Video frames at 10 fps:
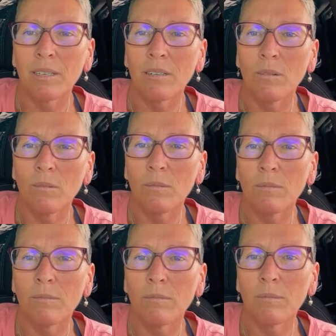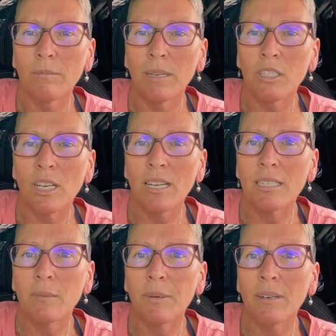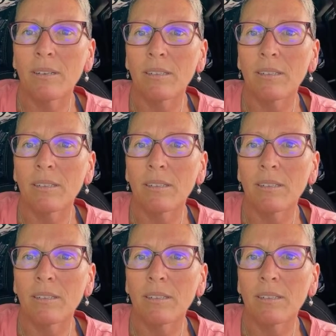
Oh, my chat disappeared.